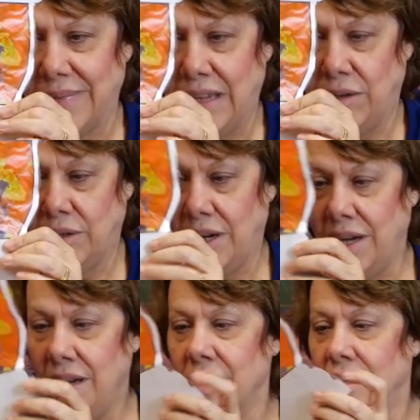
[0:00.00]

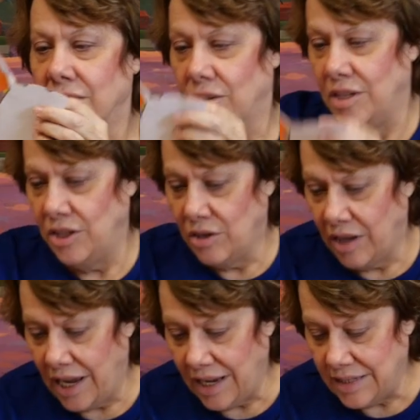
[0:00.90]
Okay? So then you
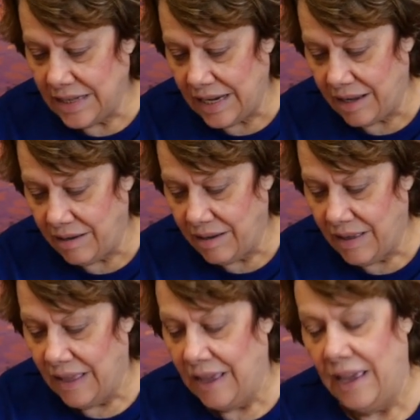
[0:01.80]
lay it down,
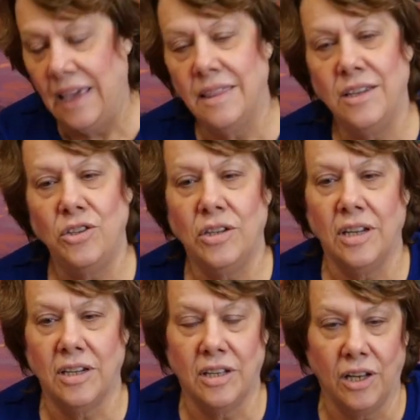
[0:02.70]
and then you
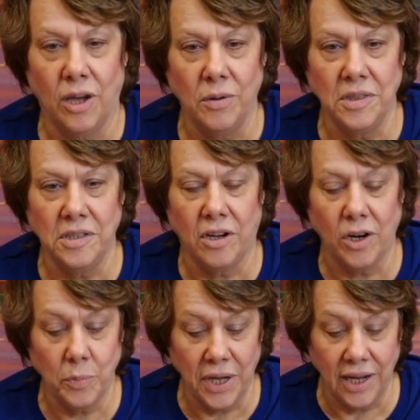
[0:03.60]
get
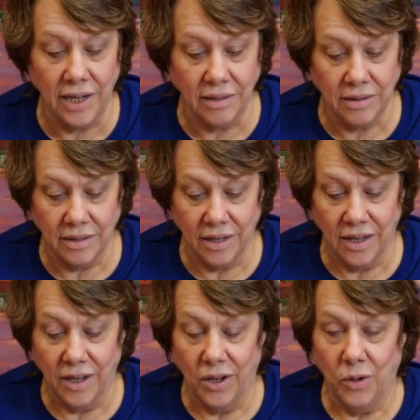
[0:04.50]
glow-in-the-dark paint,
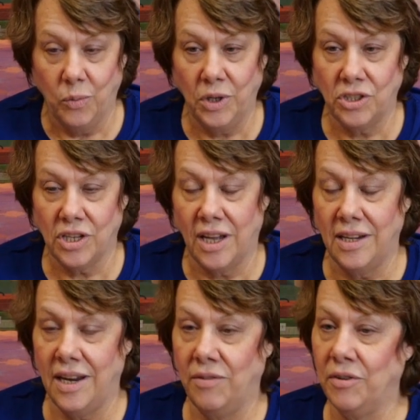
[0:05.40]
which I've
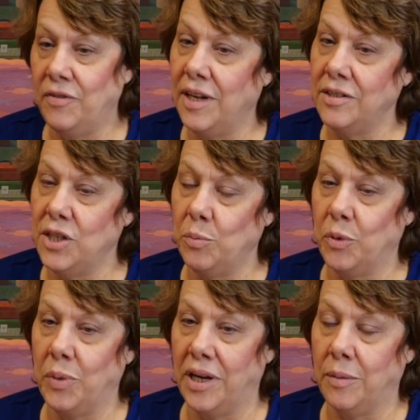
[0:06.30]
never found
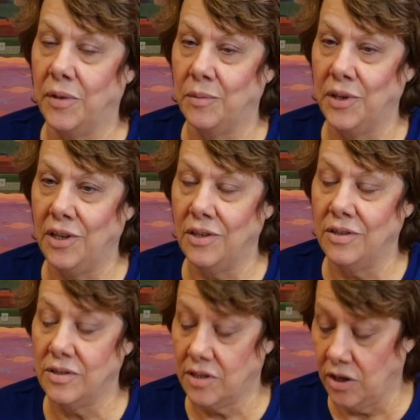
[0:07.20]
tempera paint, but we
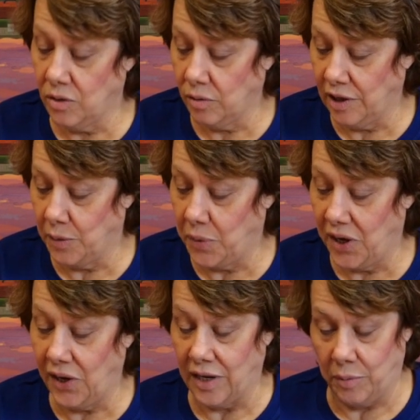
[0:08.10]
used acrylic
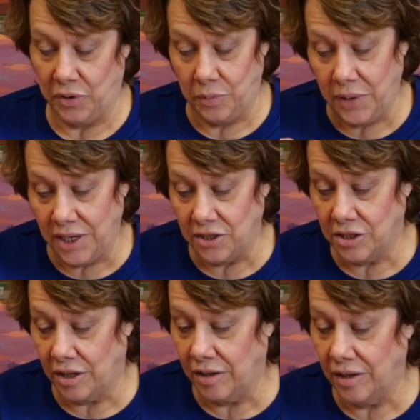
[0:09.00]
paint. I put a paint
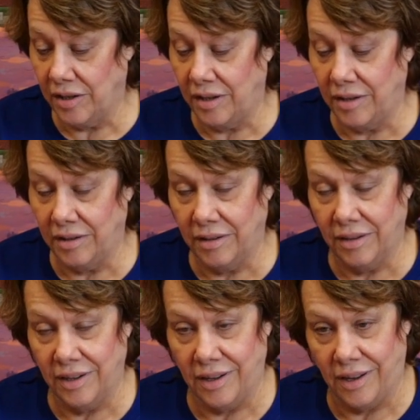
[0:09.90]
shirt on her
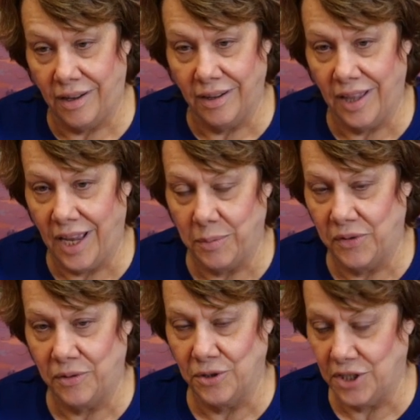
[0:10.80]
and all that
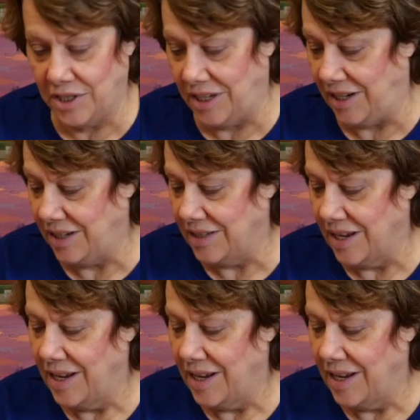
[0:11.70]
before she did it.